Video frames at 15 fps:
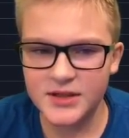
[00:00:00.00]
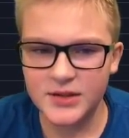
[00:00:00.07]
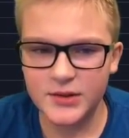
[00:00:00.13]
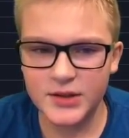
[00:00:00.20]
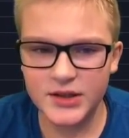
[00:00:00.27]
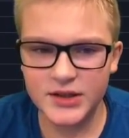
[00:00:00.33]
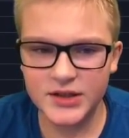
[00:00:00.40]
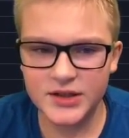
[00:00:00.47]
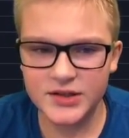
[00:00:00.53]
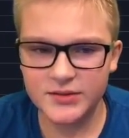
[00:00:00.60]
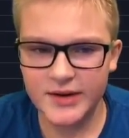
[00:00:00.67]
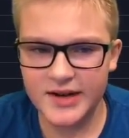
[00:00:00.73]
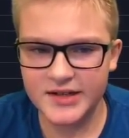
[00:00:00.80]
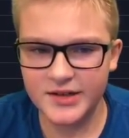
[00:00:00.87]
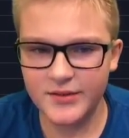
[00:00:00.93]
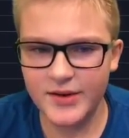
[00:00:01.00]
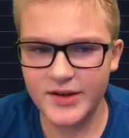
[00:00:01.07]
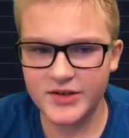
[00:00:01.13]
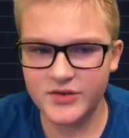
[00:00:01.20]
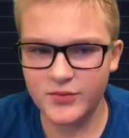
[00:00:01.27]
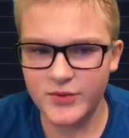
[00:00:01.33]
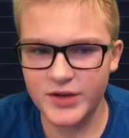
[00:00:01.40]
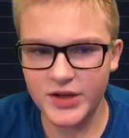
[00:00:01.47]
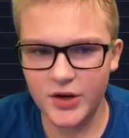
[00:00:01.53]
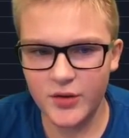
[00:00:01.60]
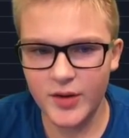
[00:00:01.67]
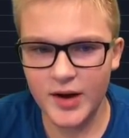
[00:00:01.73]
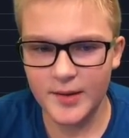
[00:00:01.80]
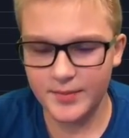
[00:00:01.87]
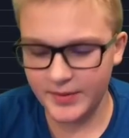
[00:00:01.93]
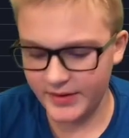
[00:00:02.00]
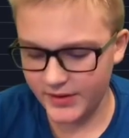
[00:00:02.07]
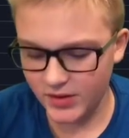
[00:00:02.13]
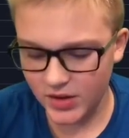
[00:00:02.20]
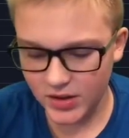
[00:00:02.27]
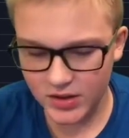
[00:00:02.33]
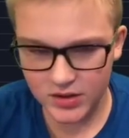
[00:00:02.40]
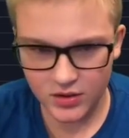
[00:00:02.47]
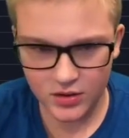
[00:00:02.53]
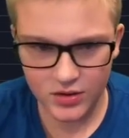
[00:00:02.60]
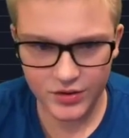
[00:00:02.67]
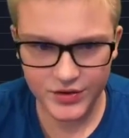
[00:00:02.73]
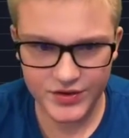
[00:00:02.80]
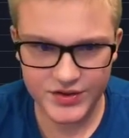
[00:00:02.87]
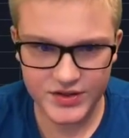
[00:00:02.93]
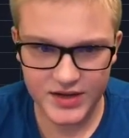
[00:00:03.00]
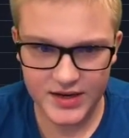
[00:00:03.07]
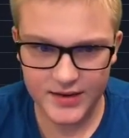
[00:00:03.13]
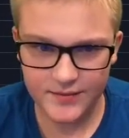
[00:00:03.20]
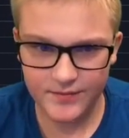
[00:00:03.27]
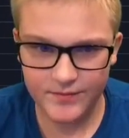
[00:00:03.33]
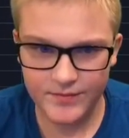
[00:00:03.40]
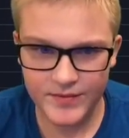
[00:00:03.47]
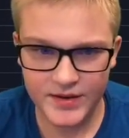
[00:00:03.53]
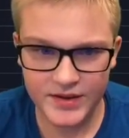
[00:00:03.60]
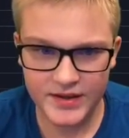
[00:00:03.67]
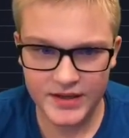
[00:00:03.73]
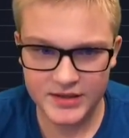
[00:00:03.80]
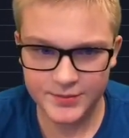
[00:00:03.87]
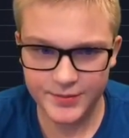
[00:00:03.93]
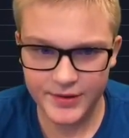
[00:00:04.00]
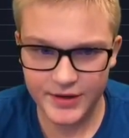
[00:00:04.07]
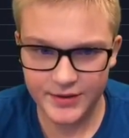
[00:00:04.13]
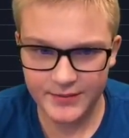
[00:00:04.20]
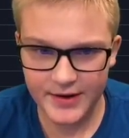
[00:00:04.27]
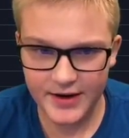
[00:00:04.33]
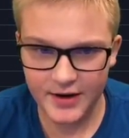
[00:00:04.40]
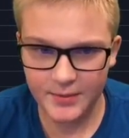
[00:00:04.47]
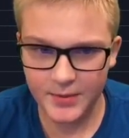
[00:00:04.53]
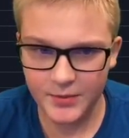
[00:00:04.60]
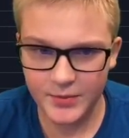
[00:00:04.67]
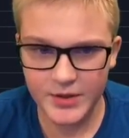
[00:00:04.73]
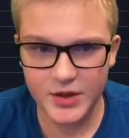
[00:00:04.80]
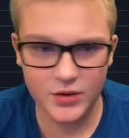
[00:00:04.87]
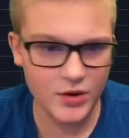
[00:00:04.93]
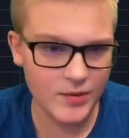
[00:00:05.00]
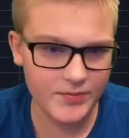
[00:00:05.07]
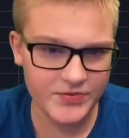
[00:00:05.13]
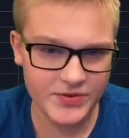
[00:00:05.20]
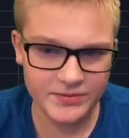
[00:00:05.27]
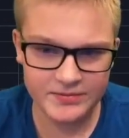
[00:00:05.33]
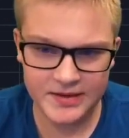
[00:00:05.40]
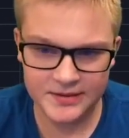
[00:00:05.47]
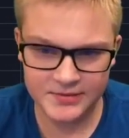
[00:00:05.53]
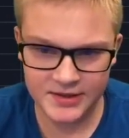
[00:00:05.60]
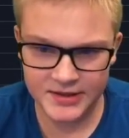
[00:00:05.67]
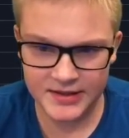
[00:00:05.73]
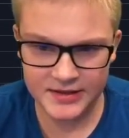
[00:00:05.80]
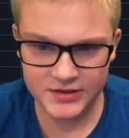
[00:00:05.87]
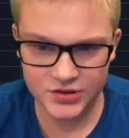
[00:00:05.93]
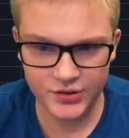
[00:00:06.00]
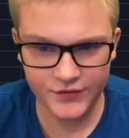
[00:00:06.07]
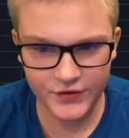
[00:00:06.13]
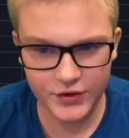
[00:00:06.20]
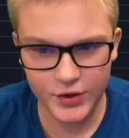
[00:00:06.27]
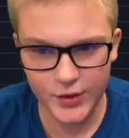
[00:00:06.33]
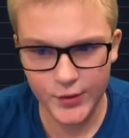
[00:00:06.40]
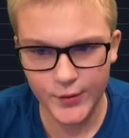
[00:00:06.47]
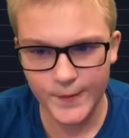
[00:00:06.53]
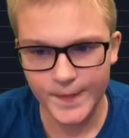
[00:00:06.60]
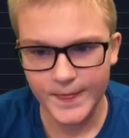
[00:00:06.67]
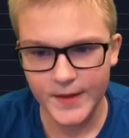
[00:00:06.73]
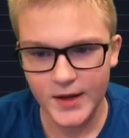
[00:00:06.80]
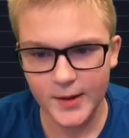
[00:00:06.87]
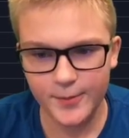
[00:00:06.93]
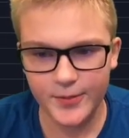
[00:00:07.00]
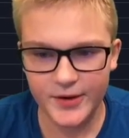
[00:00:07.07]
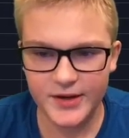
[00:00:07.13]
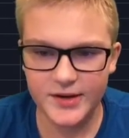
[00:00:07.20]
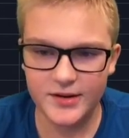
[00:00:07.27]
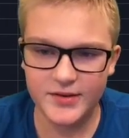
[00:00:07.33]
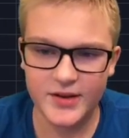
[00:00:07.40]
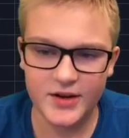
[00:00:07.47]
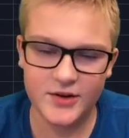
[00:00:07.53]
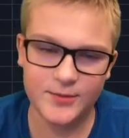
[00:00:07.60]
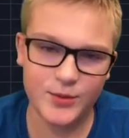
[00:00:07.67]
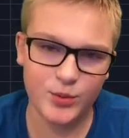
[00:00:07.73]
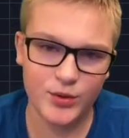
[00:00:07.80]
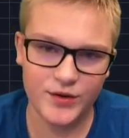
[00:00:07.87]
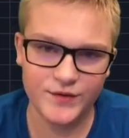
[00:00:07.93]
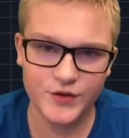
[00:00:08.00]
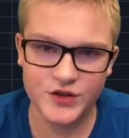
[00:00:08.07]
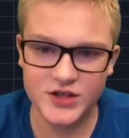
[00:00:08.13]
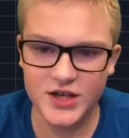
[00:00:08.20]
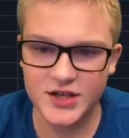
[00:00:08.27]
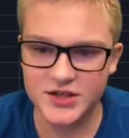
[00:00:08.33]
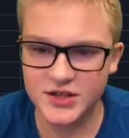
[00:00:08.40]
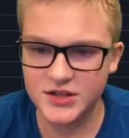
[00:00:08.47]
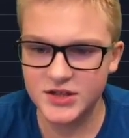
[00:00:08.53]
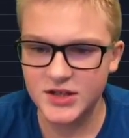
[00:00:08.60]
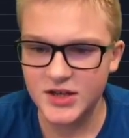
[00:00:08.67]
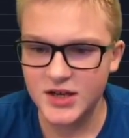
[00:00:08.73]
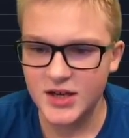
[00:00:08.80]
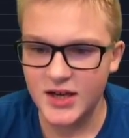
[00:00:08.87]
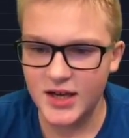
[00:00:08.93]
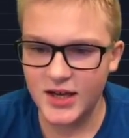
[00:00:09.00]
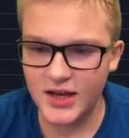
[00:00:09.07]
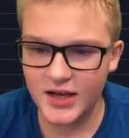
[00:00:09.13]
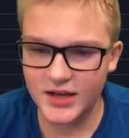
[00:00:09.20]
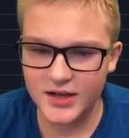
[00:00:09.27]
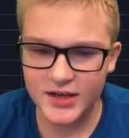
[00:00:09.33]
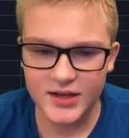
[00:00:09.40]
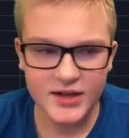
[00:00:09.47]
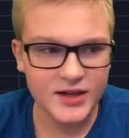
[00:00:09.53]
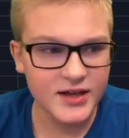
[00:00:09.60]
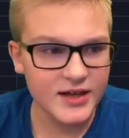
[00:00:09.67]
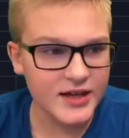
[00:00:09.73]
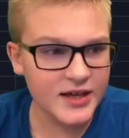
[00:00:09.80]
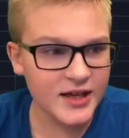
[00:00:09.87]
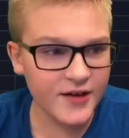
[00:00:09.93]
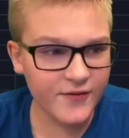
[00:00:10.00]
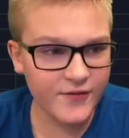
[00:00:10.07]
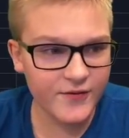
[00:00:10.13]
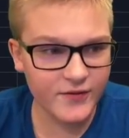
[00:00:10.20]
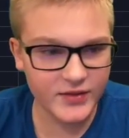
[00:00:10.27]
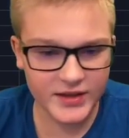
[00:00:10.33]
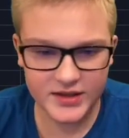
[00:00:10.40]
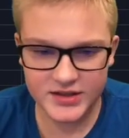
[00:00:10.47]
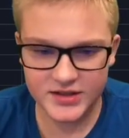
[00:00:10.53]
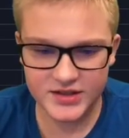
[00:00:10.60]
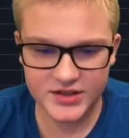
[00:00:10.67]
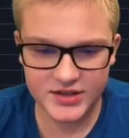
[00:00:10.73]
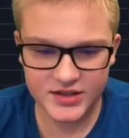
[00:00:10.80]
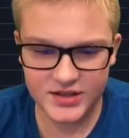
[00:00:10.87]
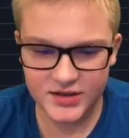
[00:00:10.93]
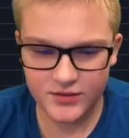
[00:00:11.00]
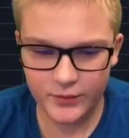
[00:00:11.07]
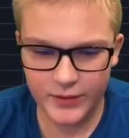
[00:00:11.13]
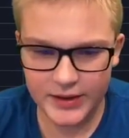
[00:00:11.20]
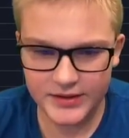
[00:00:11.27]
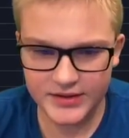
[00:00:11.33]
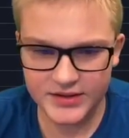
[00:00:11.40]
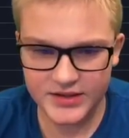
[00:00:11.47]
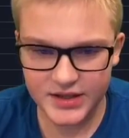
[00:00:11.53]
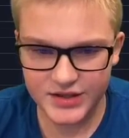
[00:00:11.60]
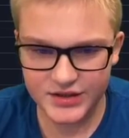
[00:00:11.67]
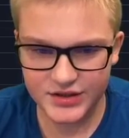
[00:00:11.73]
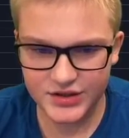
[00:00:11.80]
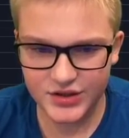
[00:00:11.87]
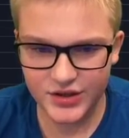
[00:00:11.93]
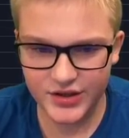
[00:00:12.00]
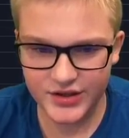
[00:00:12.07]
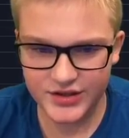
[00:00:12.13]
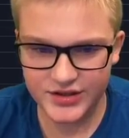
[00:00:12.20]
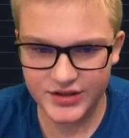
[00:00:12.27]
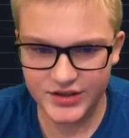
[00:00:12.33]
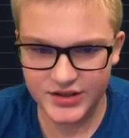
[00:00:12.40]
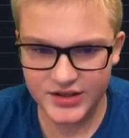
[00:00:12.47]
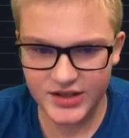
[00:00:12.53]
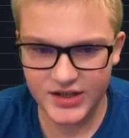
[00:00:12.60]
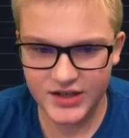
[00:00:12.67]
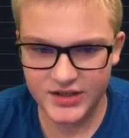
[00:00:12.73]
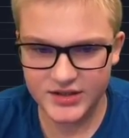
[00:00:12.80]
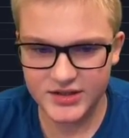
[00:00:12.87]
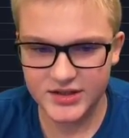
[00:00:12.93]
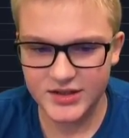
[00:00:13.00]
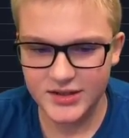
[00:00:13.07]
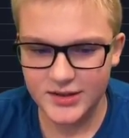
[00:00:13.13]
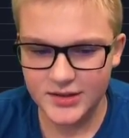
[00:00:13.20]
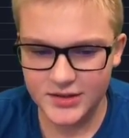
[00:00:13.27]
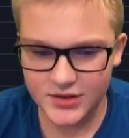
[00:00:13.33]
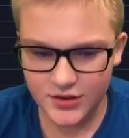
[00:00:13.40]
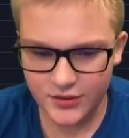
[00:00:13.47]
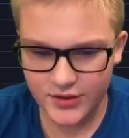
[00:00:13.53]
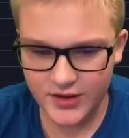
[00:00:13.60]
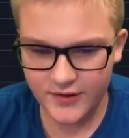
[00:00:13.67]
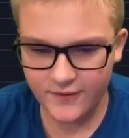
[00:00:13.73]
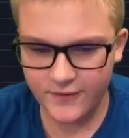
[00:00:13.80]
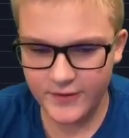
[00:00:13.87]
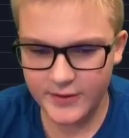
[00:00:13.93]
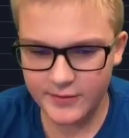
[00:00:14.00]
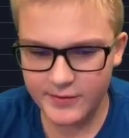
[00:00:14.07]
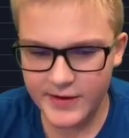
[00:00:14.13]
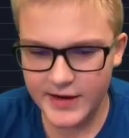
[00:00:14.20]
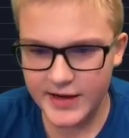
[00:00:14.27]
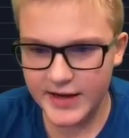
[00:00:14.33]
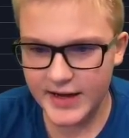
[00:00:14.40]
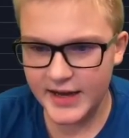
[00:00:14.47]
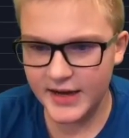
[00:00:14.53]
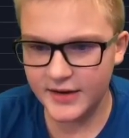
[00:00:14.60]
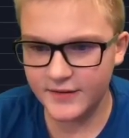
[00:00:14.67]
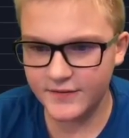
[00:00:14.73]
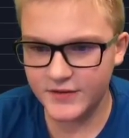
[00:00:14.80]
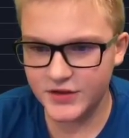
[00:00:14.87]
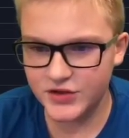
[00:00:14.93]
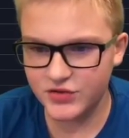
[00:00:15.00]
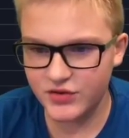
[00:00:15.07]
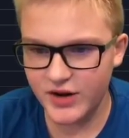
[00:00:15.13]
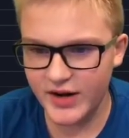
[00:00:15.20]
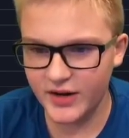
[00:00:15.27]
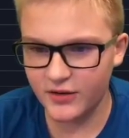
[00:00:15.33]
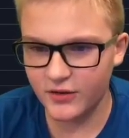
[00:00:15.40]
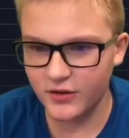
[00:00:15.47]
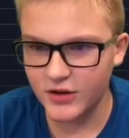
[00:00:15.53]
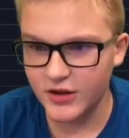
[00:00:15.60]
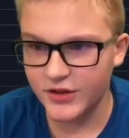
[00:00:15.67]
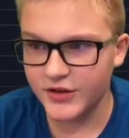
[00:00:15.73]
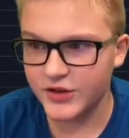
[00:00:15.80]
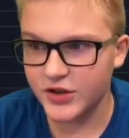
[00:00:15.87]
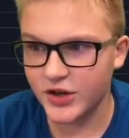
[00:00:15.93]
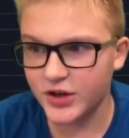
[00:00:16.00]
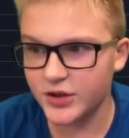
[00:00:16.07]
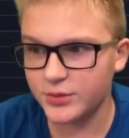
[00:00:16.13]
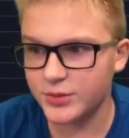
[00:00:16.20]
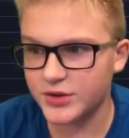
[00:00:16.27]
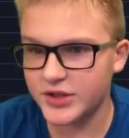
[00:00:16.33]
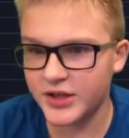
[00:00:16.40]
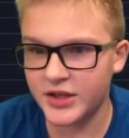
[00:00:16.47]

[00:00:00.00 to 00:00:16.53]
in this rising wedge, we go up. Not all the time, and that's pretty rare, but we go up sometimes like that. So if we go up right here, that could be one of those cases. And if, let's see where this actually target is going to take us. So if we break out of this triangle, this target will take